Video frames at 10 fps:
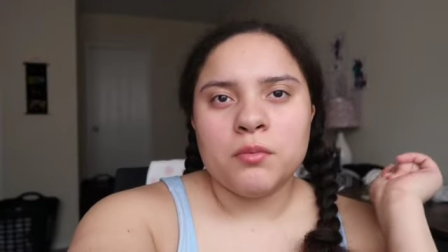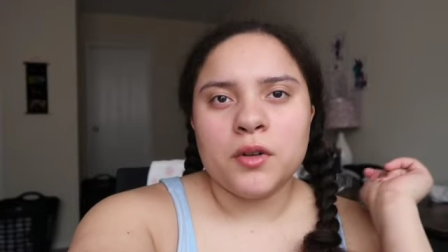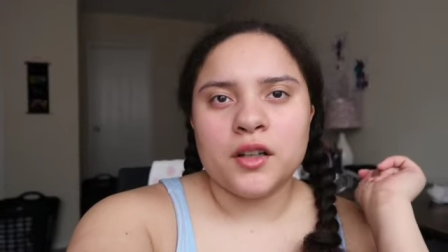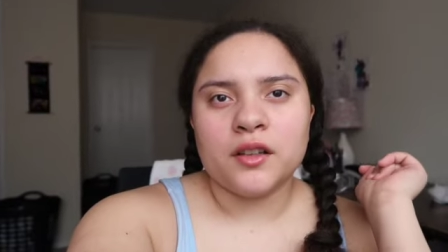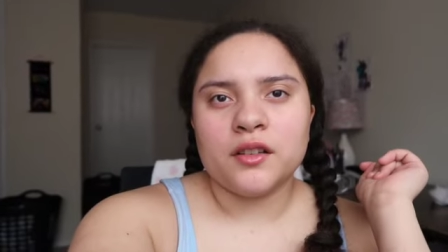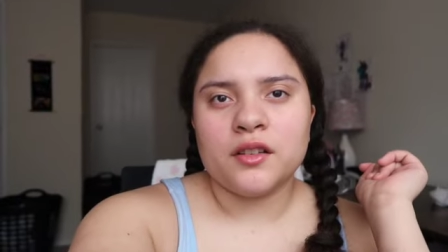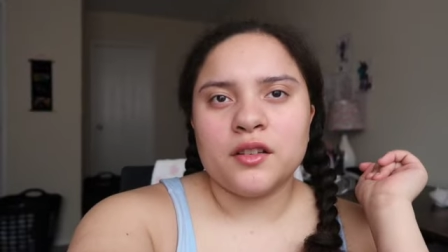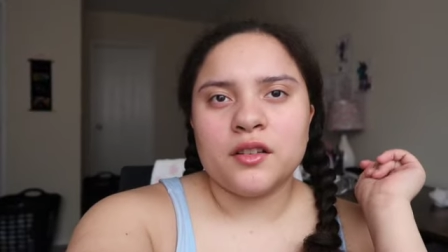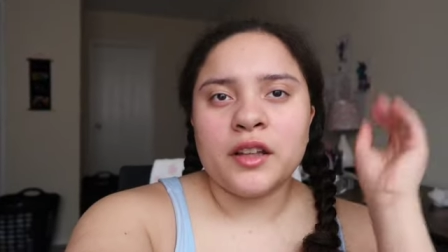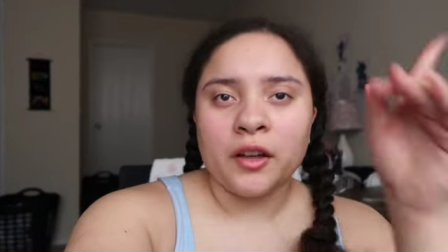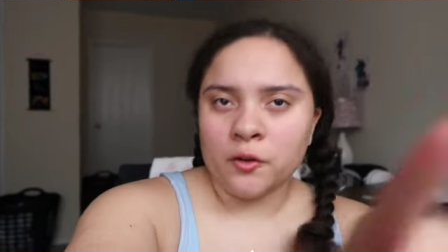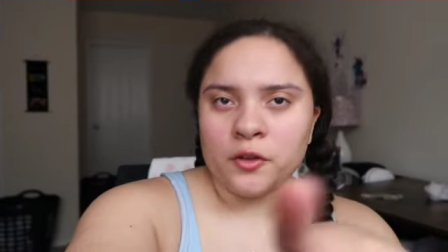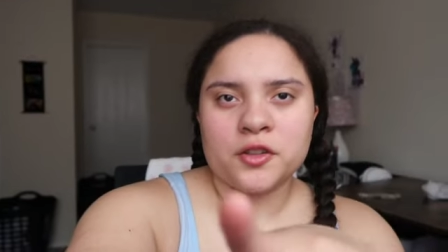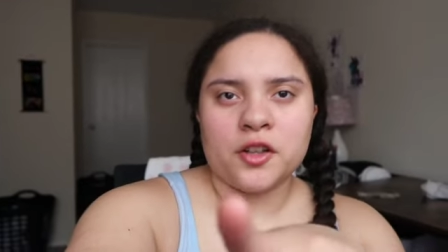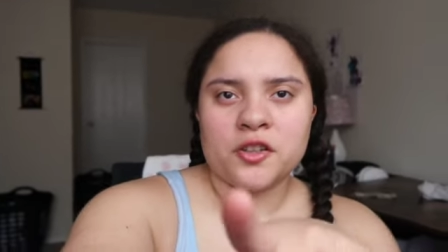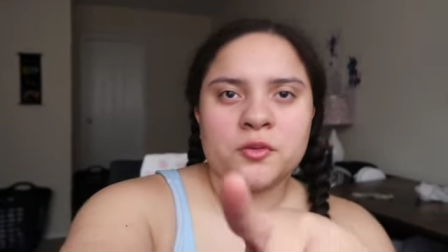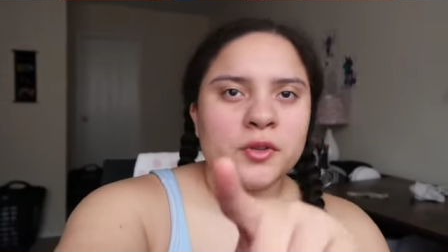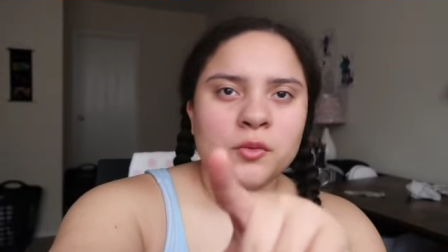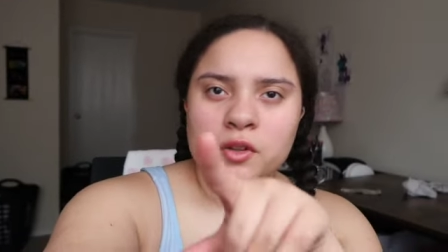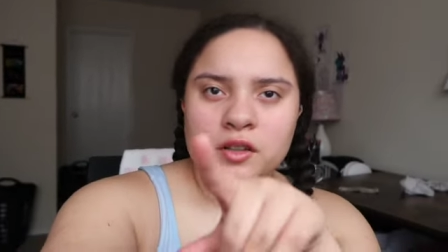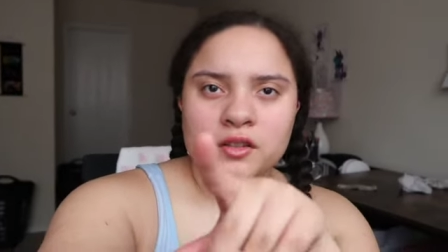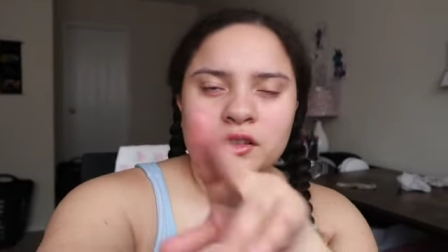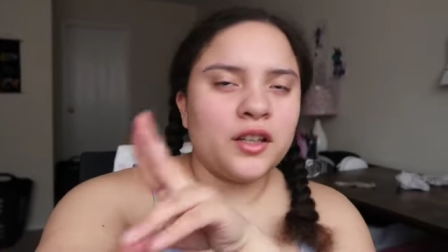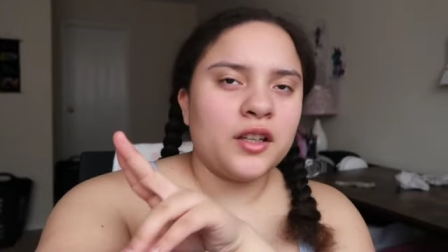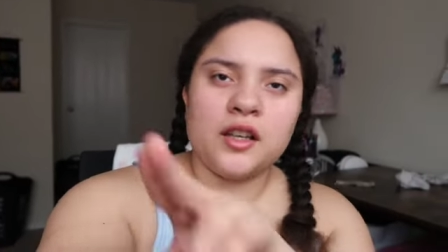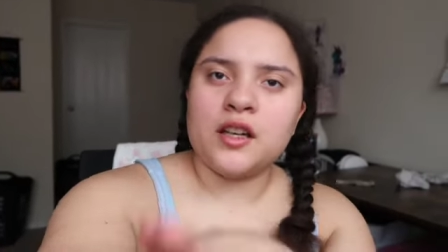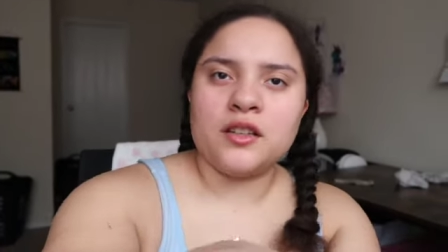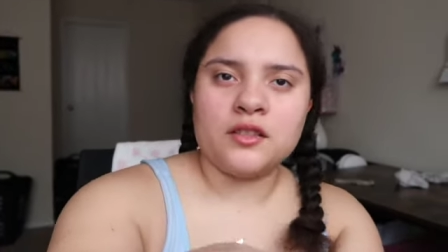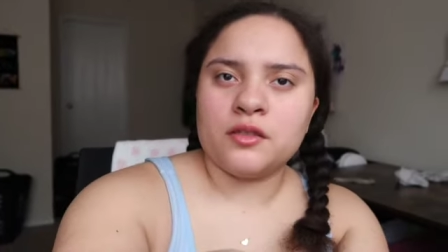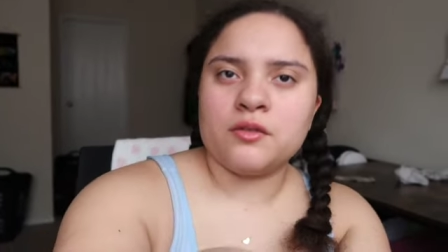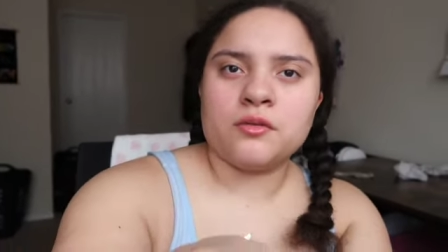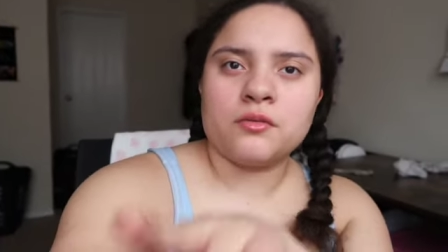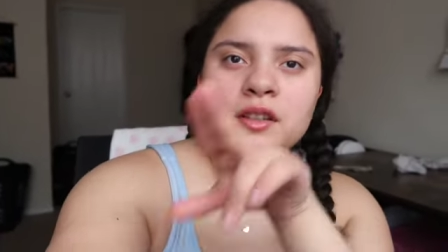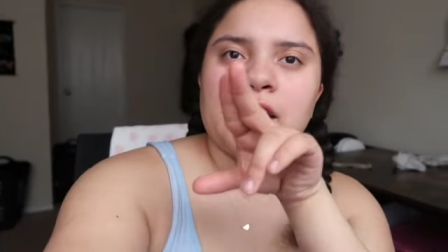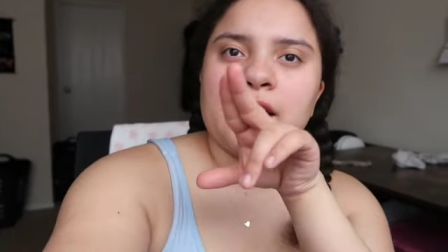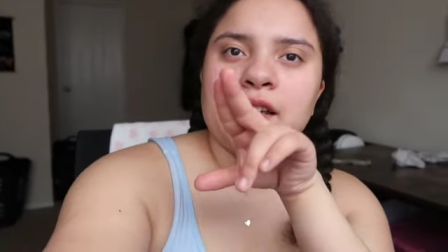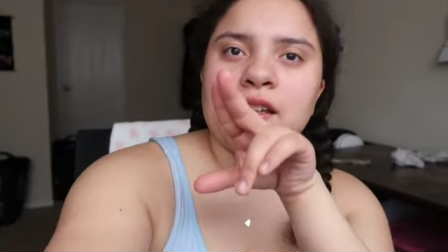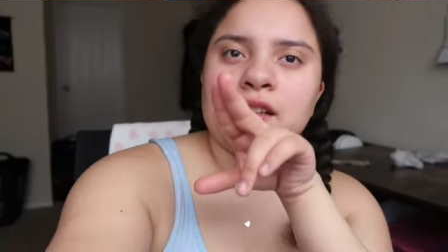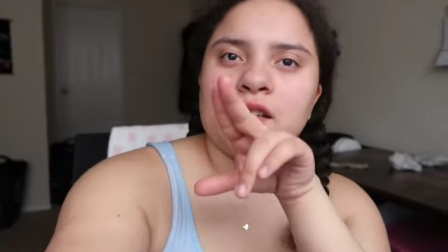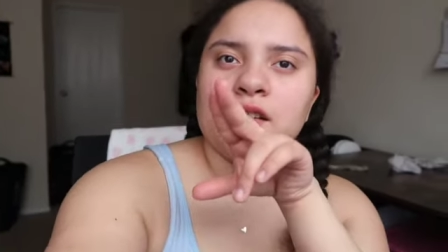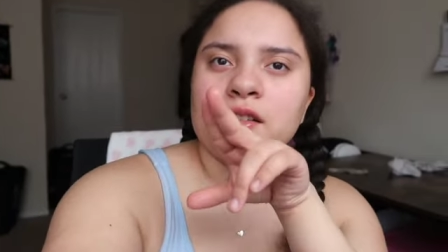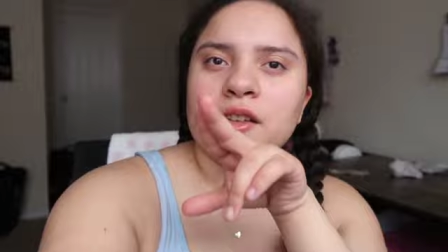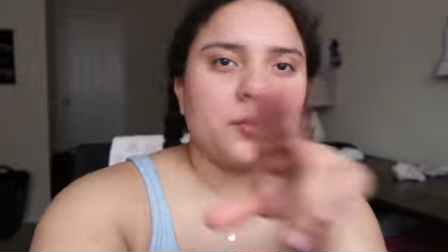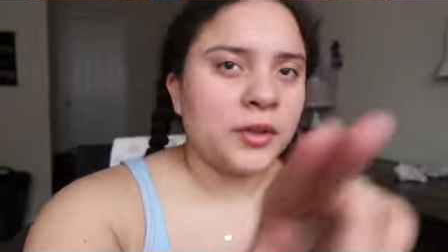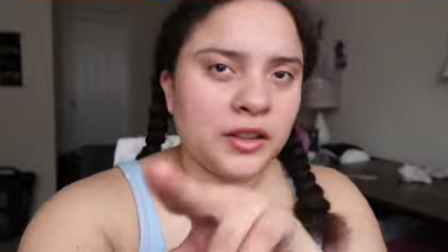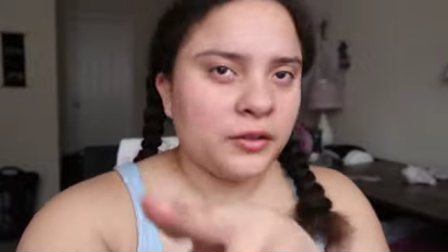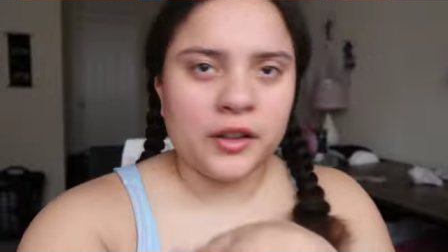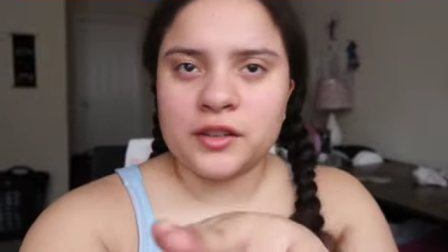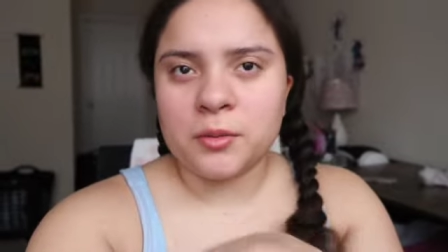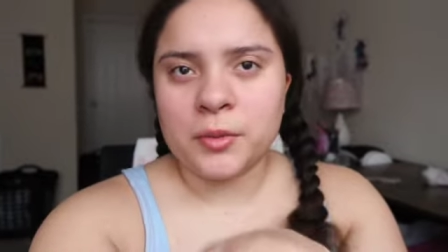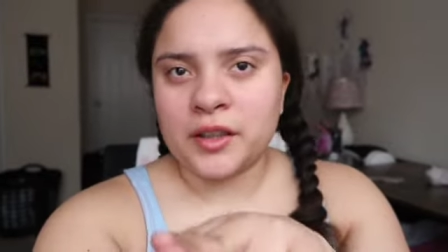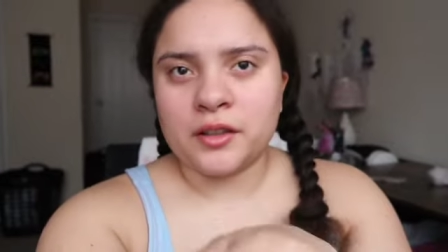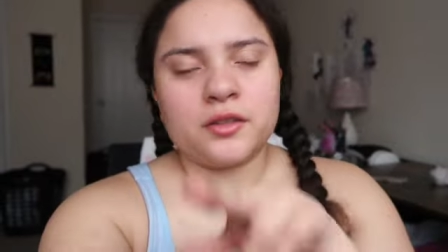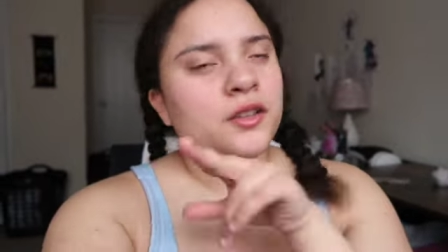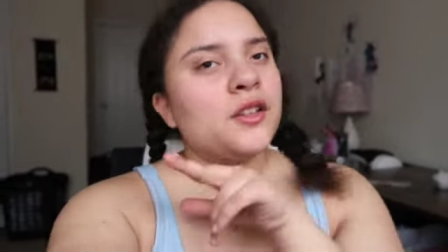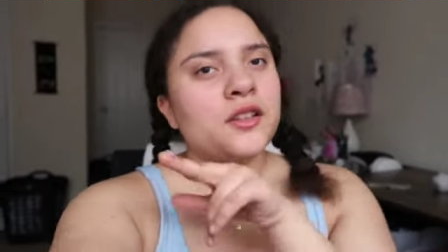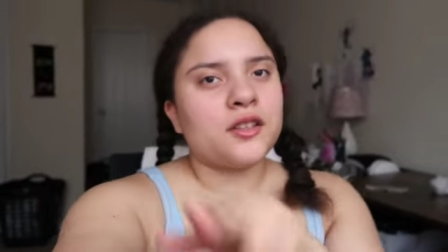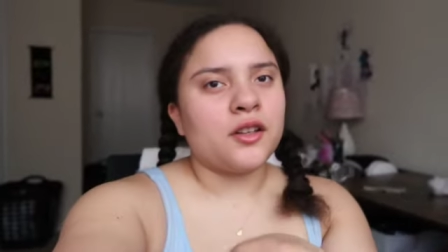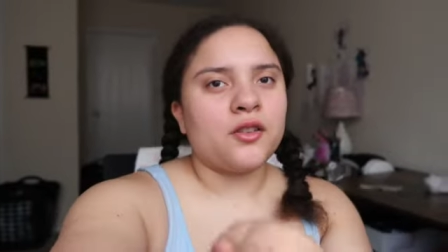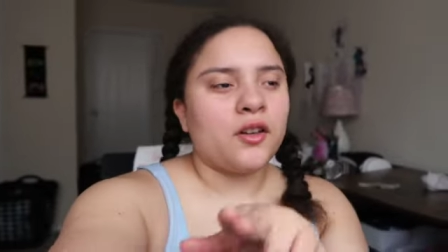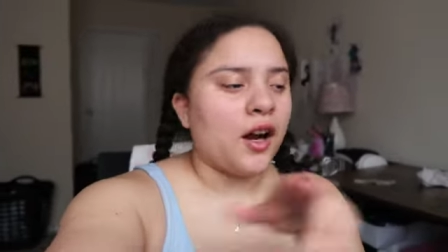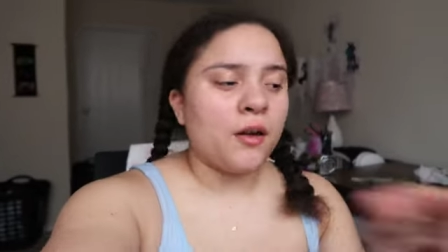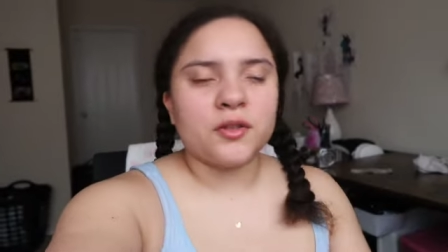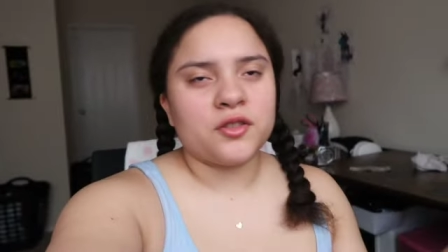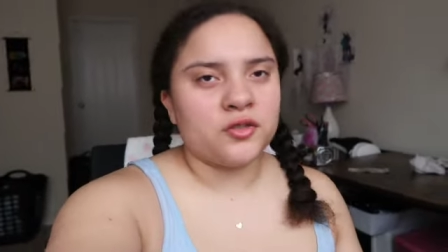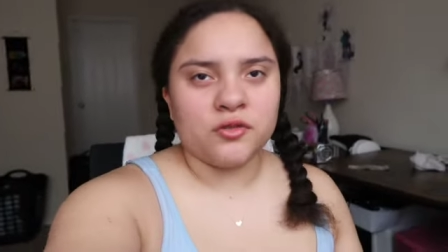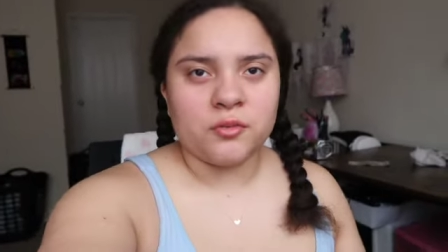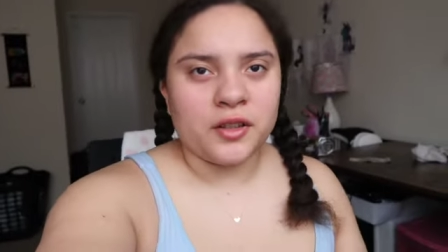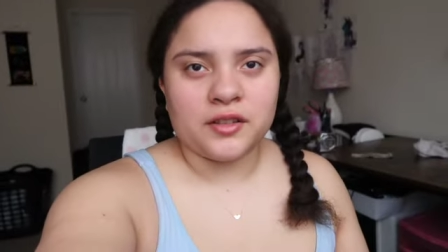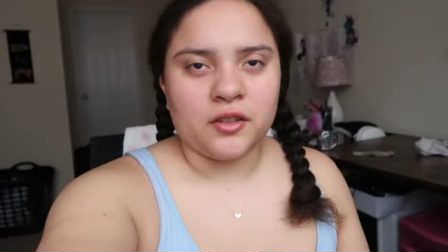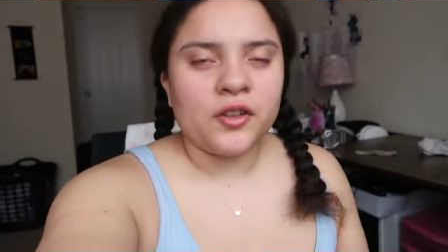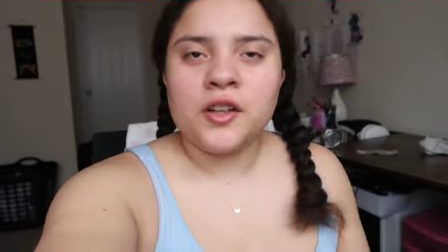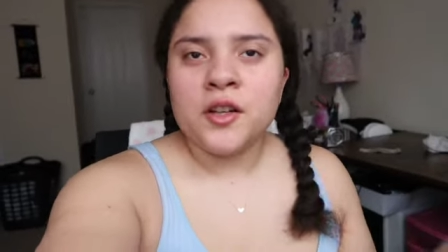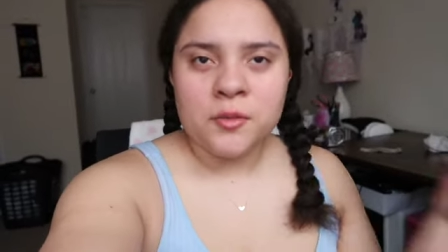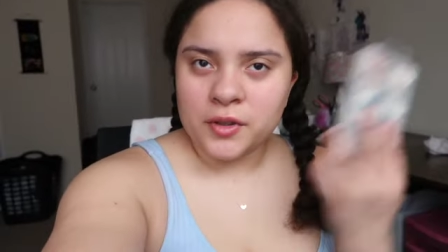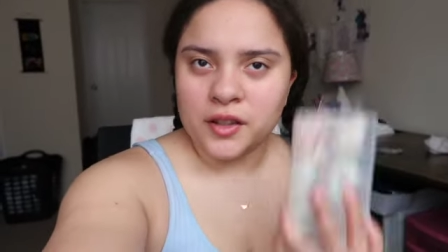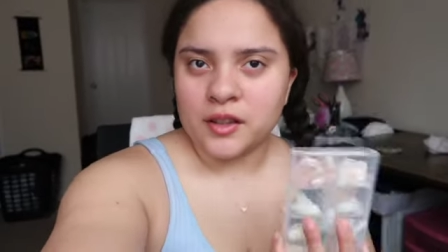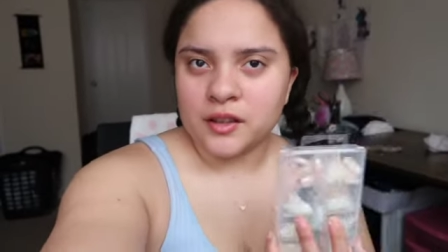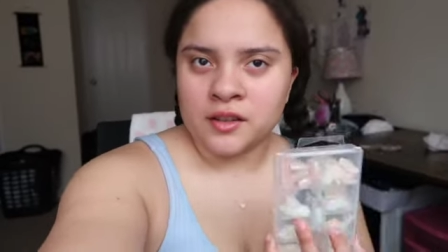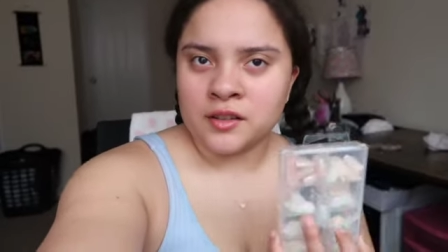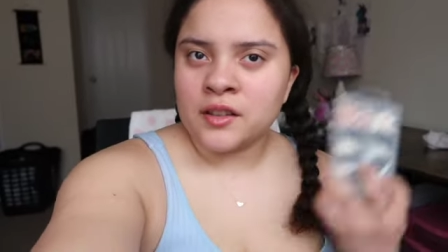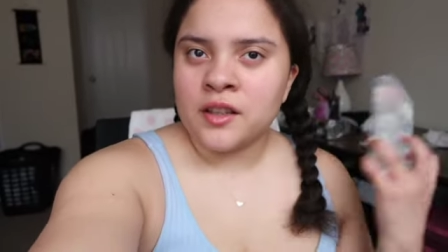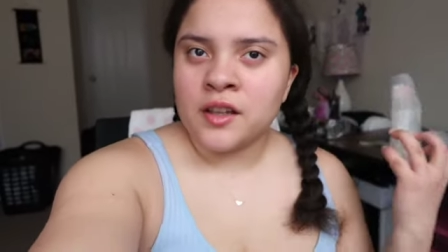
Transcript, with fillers: but they overcharged me one and two they completely fucked up my nails so I'm gonna just do it myself because